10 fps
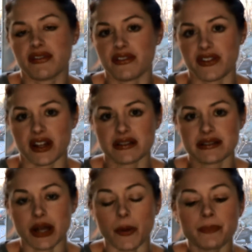fulfill.
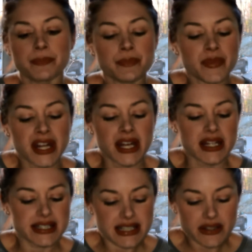So
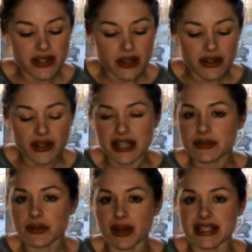this is the video that you guys
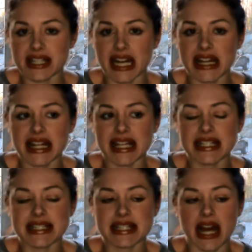requested. I think
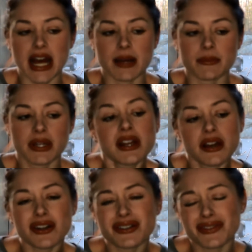it's
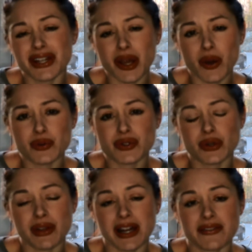a good video
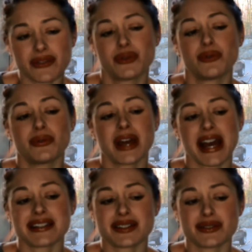so that if you,
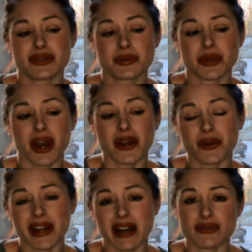as a consumer, are
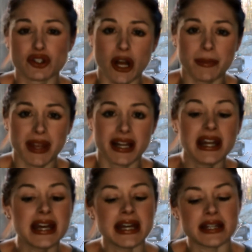going out shopping,
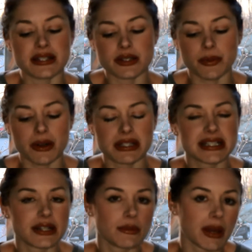these are products
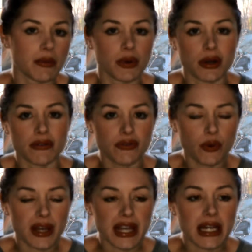that you might want to
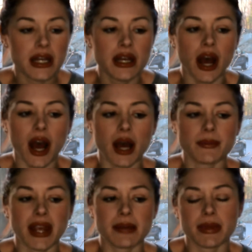avoid
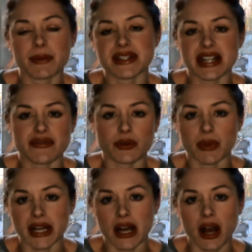and maybe save your
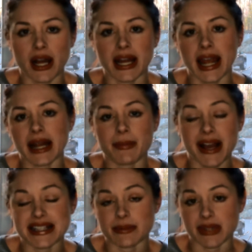money on and
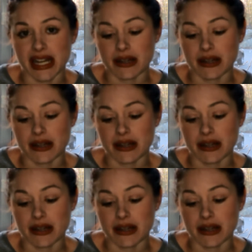buy something